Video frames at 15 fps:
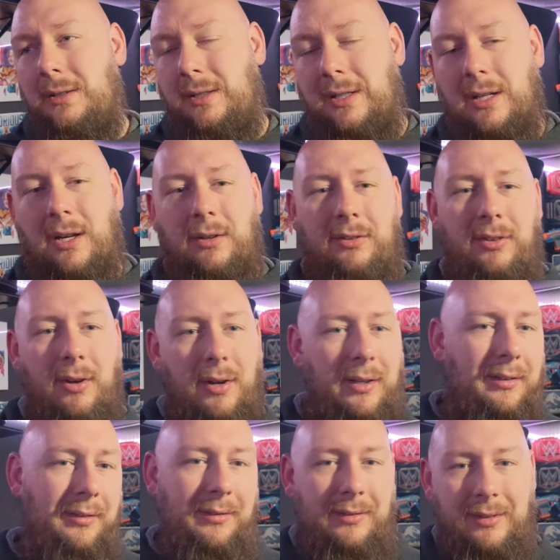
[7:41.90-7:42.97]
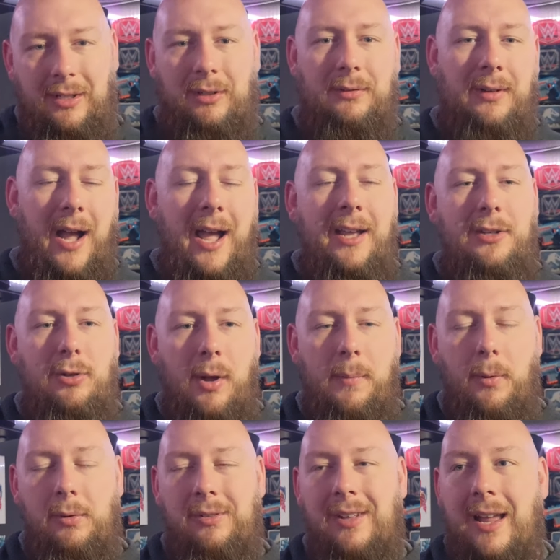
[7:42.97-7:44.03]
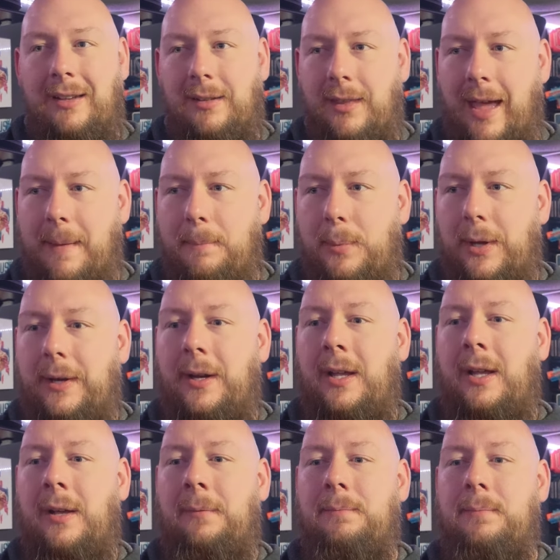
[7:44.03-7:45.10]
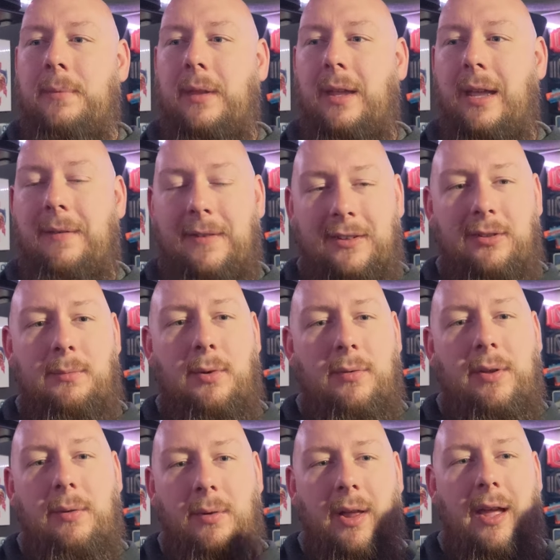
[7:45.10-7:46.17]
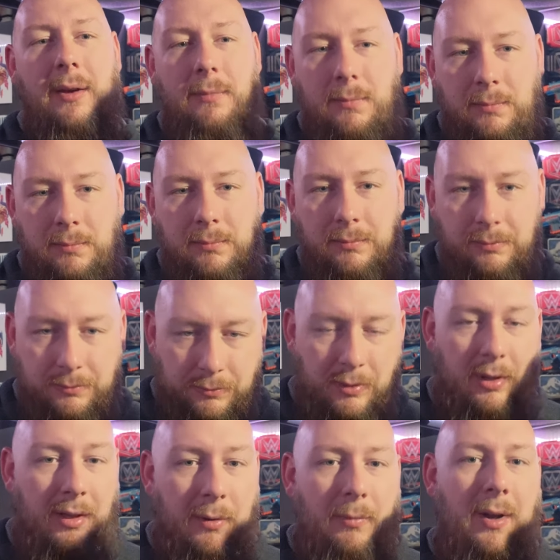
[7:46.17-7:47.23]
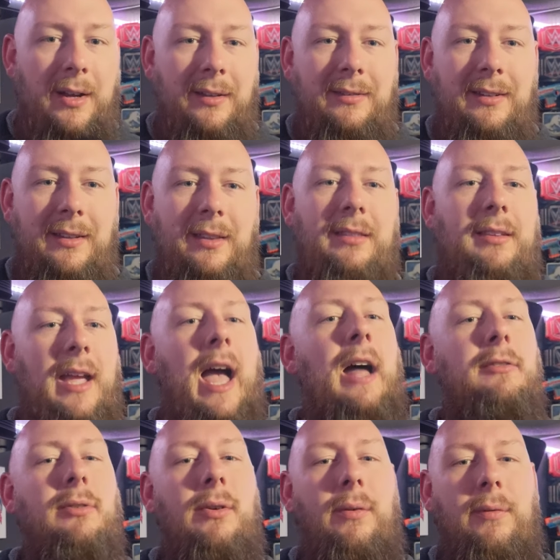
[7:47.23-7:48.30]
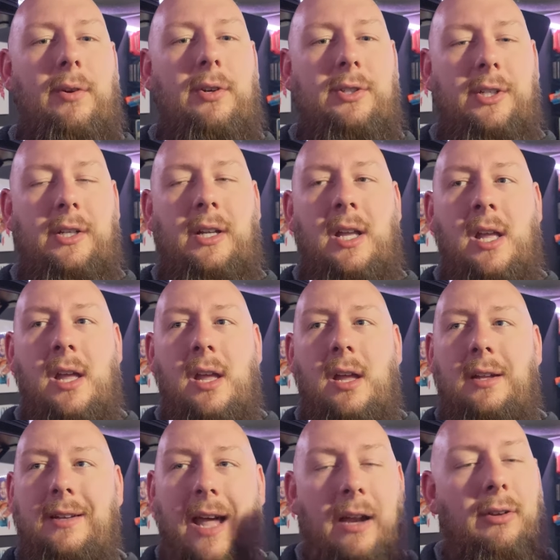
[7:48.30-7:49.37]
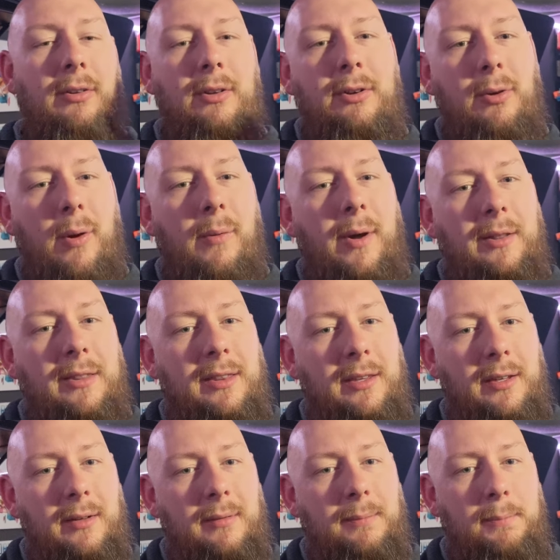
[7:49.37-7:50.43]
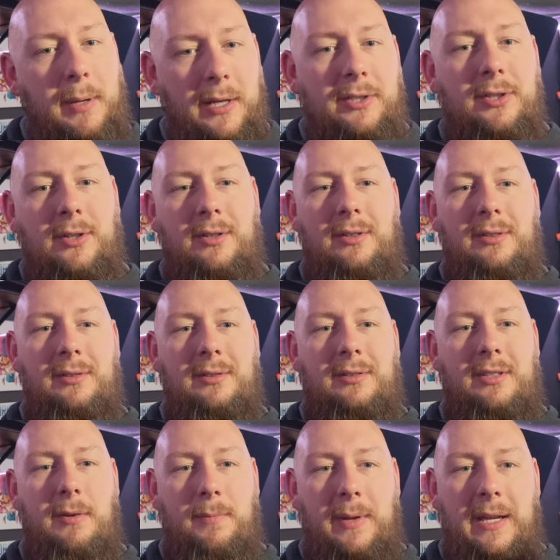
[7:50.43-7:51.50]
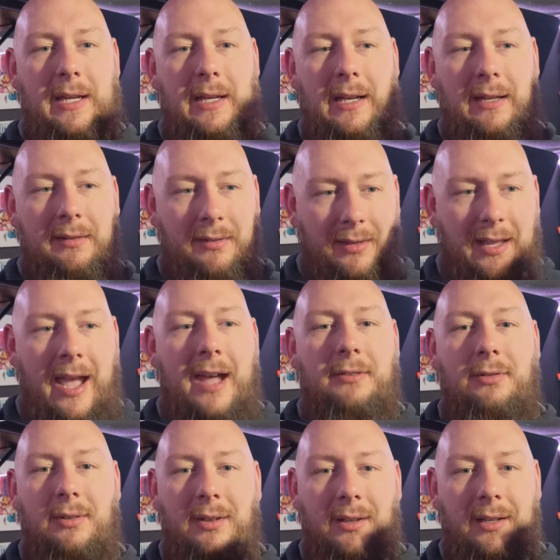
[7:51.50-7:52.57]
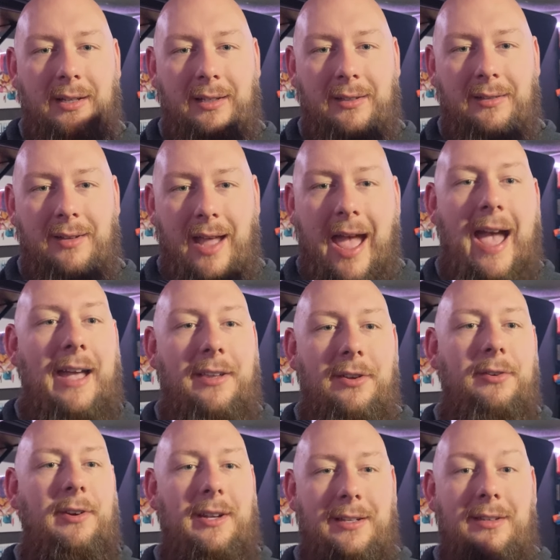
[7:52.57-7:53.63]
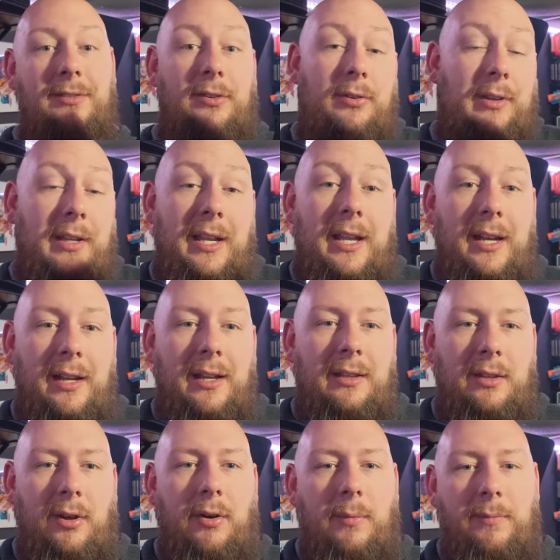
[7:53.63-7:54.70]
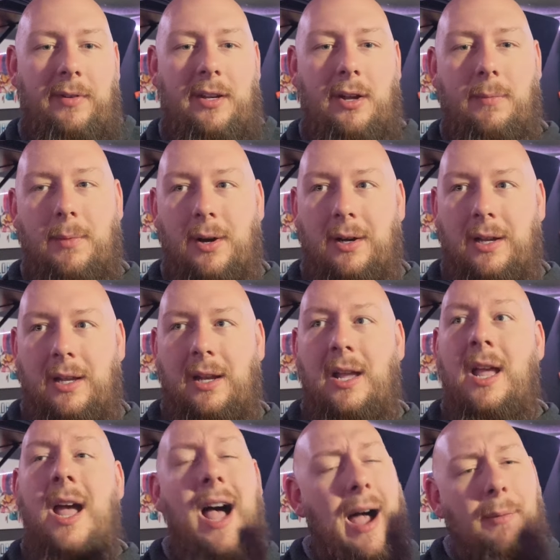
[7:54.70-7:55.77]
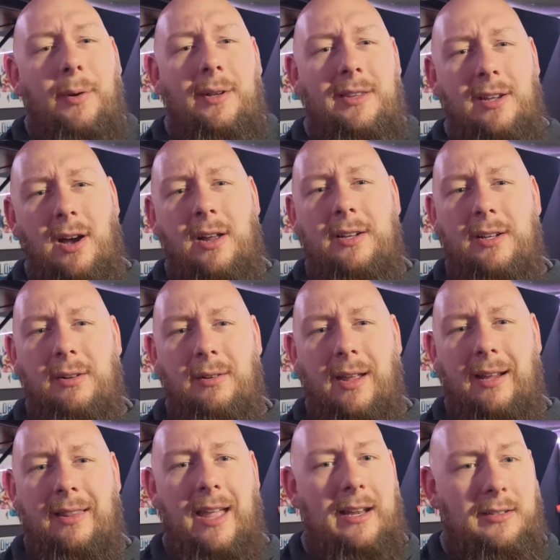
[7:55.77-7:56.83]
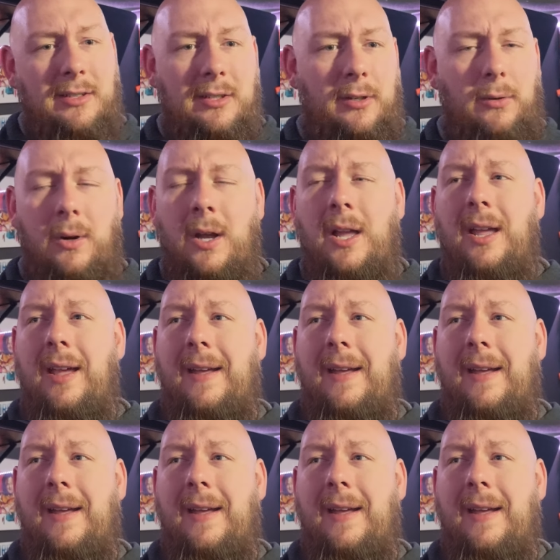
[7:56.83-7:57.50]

You know, so it's, you know, I enjoy both sides of that. But if it's a movie where I really want to see the theatrical version, not only do I want the picture to be as theatrically accurate as you can get in the home video market, I want the audio like that too.